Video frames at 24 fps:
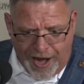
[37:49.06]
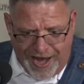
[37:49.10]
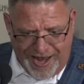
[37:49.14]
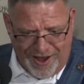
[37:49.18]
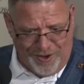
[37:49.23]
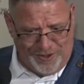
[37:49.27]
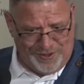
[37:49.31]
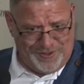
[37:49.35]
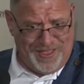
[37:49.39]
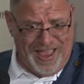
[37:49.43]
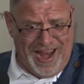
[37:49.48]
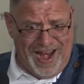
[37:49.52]
He
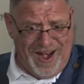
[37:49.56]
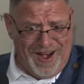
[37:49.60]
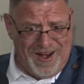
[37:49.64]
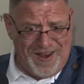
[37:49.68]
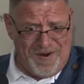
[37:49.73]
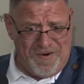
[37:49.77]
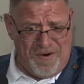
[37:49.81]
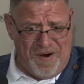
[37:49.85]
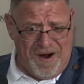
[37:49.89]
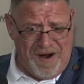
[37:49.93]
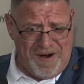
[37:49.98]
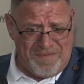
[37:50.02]
goes, There
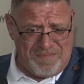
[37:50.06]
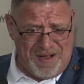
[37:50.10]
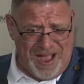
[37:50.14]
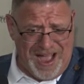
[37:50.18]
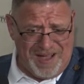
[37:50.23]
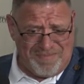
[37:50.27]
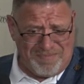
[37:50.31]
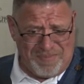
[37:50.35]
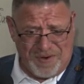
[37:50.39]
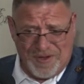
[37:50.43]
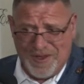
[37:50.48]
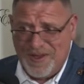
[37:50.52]
you are,
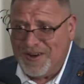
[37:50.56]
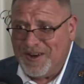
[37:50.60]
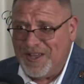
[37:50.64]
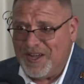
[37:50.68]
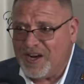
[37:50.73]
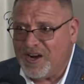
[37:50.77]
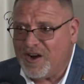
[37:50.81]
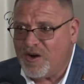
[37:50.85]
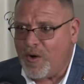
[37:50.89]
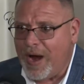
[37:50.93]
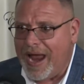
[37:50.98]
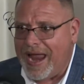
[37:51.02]
Bobo. You
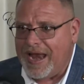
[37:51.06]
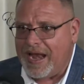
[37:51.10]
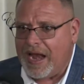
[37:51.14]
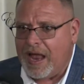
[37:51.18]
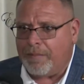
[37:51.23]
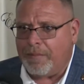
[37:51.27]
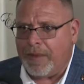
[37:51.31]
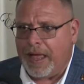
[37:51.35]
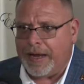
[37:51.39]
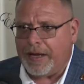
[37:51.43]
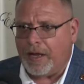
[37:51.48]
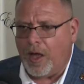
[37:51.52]
look great. And
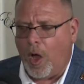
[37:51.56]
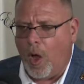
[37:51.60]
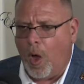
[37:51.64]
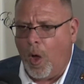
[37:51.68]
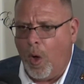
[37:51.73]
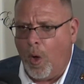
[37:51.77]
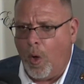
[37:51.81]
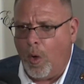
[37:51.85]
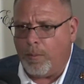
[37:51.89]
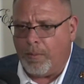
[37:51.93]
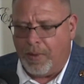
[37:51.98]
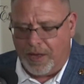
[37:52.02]
I'm like,
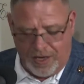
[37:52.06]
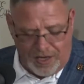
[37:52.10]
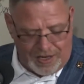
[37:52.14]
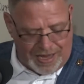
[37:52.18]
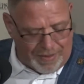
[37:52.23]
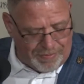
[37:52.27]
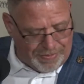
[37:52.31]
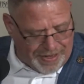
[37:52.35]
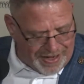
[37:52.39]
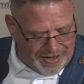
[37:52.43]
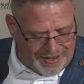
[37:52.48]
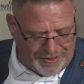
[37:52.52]
Oh, my. look,
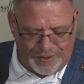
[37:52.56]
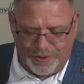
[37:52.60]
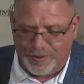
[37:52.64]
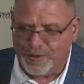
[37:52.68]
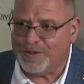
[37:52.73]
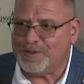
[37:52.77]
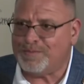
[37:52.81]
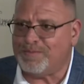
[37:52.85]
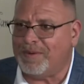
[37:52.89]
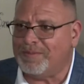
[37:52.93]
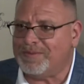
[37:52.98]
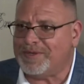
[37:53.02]
I'm getting the
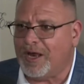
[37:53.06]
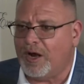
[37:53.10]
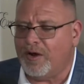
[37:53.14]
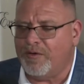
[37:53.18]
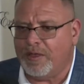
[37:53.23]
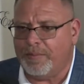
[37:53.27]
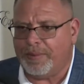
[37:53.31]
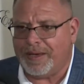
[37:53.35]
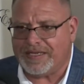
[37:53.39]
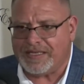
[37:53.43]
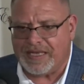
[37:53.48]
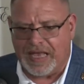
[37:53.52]
goosebumps all over
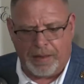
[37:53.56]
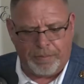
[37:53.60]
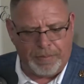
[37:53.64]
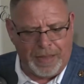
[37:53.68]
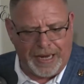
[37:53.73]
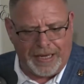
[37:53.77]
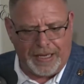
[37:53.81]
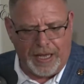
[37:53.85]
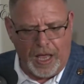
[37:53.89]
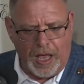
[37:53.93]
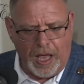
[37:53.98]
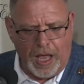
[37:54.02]
the place. I'm
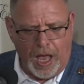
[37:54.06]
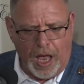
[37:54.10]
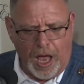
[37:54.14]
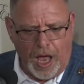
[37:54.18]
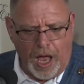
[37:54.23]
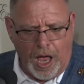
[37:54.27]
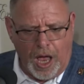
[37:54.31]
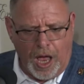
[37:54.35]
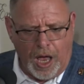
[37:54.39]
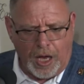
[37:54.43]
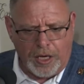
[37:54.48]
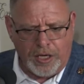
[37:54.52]
like,
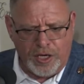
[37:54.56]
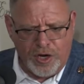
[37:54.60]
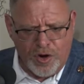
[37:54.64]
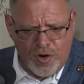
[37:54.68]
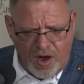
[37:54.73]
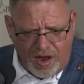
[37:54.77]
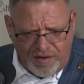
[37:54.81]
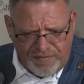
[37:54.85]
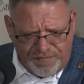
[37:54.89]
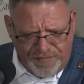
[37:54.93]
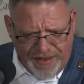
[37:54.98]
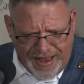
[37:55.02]
You're
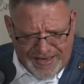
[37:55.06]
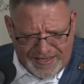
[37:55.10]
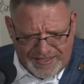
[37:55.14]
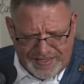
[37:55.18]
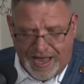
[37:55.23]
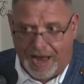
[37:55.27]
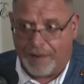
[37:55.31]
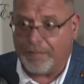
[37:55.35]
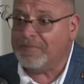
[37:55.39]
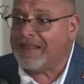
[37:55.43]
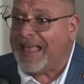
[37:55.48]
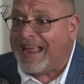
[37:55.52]
on
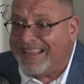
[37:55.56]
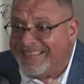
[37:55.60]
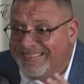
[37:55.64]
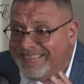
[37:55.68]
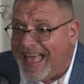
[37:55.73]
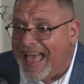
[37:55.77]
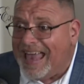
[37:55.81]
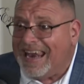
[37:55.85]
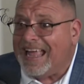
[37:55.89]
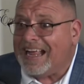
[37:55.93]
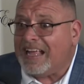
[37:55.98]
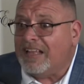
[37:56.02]
FaceTime. Like
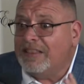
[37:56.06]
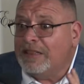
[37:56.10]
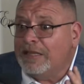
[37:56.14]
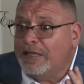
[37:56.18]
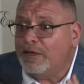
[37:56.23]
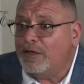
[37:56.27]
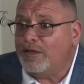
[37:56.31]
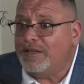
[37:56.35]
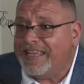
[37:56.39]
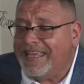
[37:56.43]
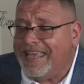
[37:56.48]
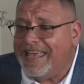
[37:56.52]
that, like a
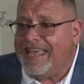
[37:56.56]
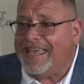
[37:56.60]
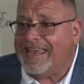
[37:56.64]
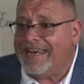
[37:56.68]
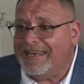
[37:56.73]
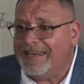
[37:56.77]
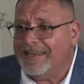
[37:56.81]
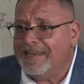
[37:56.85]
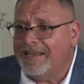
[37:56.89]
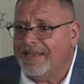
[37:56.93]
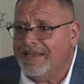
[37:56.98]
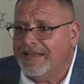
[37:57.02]
little
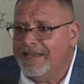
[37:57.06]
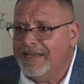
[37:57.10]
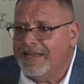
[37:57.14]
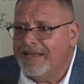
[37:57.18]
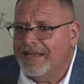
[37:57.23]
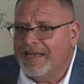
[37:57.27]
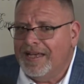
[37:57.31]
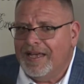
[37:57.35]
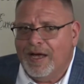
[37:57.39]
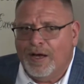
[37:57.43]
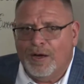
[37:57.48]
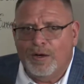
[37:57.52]
kid
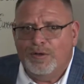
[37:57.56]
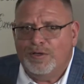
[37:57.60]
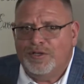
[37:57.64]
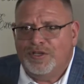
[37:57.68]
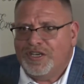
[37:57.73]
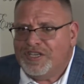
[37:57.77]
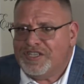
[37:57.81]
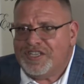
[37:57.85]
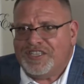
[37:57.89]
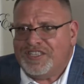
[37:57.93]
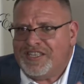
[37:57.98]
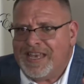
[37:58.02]
who
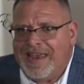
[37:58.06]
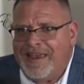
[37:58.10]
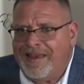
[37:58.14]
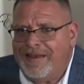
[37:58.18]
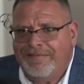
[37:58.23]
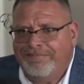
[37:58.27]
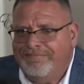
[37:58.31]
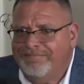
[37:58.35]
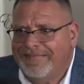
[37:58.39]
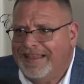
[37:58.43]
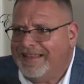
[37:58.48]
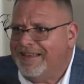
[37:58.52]
just
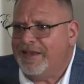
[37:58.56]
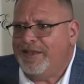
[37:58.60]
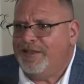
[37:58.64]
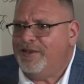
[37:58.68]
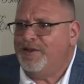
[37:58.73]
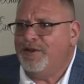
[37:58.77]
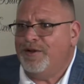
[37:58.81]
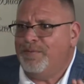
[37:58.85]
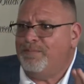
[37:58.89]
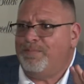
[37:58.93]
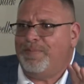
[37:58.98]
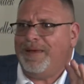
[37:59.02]
seen
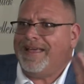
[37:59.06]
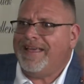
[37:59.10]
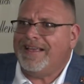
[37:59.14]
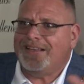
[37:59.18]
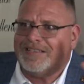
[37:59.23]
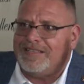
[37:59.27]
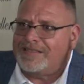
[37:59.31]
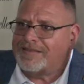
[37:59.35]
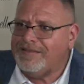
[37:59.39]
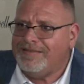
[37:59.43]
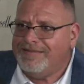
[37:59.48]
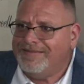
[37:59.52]
your
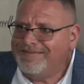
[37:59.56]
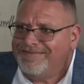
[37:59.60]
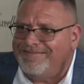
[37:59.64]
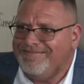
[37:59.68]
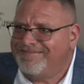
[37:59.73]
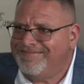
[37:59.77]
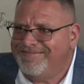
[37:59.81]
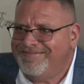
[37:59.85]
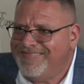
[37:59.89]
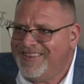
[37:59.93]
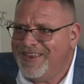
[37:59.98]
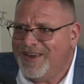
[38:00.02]
biggest,
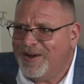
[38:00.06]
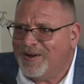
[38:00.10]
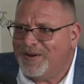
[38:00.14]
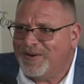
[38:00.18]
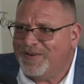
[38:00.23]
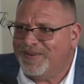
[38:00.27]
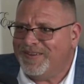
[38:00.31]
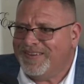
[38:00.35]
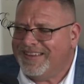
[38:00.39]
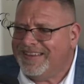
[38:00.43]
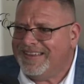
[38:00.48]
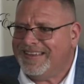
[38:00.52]
you
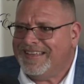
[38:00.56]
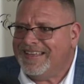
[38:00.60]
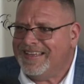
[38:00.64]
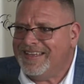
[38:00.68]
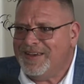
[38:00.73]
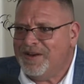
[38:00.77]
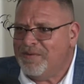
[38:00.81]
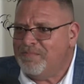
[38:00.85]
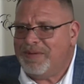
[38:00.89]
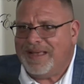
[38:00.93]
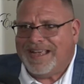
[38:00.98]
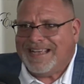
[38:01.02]
know,
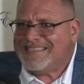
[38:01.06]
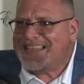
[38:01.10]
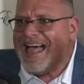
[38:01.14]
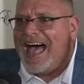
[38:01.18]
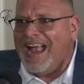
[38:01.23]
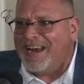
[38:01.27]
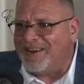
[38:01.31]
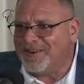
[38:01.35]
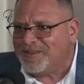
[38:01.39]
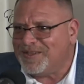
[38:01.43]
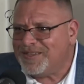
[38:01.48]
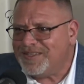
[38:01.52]
your biggest
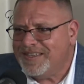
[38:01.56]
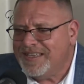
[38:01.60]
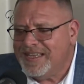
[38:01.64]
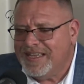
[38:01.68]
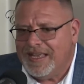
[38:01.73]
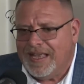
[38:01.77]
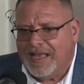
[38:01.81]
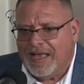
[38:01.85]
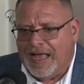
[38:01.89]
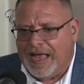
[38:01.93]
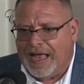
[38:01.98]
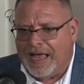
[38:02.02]
idol.
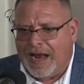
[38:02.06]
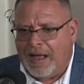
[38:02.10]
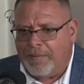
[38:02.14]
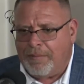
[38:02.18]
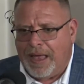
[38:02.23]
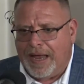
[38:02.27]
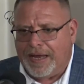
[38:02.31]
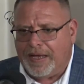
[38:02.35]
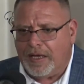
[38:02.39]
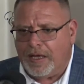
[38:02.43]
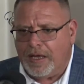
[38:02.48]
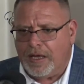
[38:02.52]
And I'm
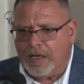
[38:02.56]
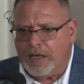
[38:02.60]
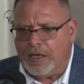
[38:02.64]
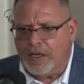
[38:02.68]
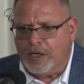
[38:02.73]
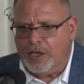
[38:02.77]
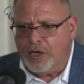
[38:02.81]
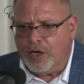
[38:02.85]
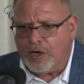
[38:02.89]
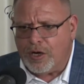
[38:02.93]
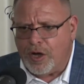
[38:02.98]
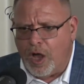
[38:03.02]
like,
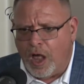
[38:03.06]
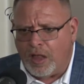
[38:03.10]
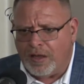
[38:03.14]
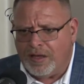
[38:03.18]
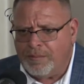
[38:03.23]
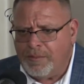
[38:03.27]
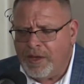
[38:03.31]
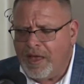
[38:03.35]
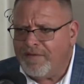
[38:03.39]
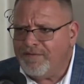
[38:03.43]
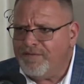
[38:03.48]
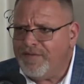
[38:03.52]
You're calling
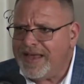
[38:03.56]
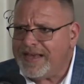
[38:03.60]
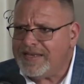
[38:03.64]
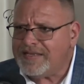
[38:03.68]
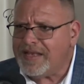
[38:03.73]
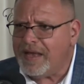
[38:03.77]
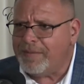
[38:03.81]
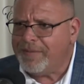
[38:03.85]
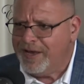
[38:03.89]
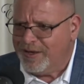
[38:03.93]
me on FaceTime.